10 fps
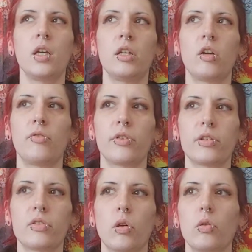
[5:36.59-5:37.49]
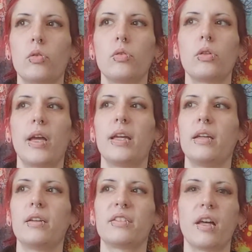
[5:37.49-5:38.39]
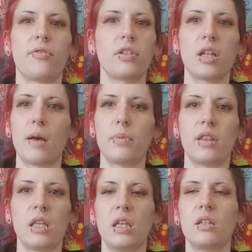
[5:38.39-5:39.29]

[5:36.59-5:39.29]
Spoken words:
you know, for the soul, like self-telepathy.